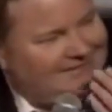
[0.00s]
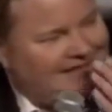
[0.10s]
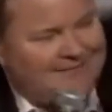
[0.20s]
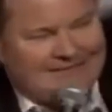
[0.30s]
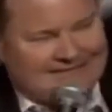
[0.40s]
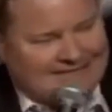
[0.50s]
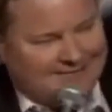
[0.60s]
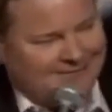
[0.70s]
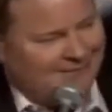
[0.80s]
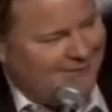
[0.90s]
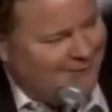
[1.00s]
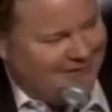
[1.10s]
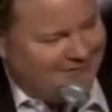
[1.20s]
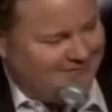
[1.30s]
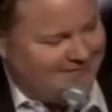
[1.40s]
I am deceptively
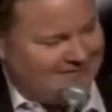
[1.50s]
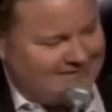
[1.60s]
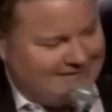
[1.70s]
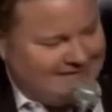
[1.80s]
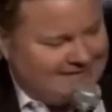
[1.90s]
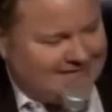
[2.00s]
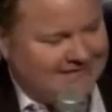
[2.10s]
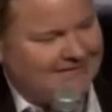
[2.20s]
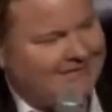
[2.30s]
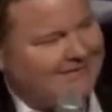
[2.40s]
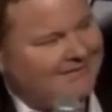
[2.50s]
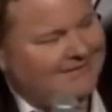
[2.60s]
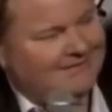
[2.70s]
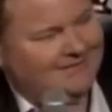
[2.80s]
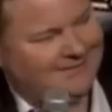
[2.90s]
weak for my size.
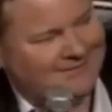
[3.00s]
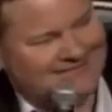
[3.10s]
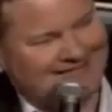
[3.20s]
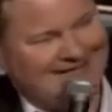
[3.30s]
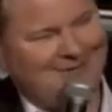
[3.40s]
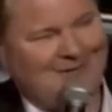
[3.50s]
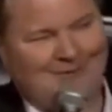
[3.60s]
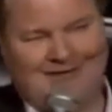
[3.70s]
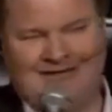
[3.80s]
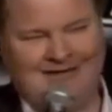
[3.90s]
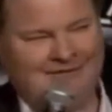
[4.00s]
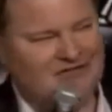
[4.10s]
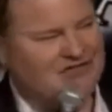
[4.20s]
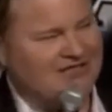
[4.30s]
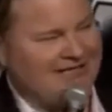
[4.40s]
I'm tired when I wear a heavy
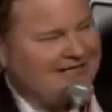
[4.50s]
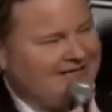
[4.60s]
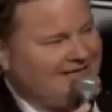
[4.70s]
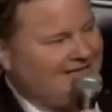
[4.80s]
jacket.